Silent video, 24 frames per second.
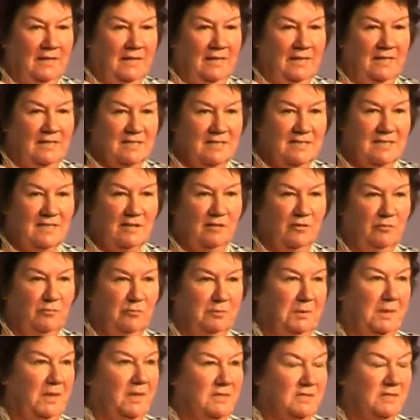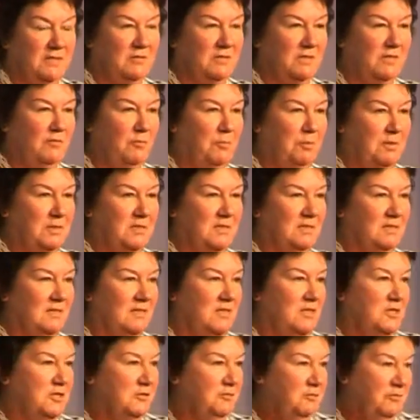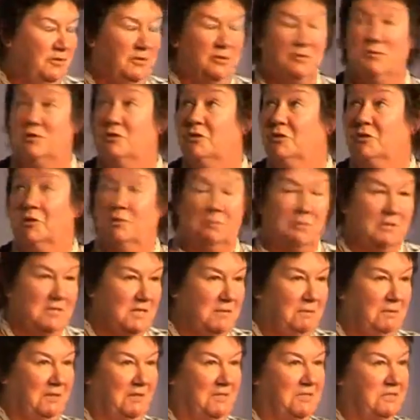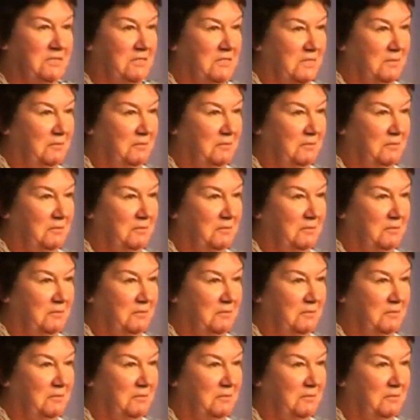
itself, but I don't have a presentation for you to look at pretty pictures,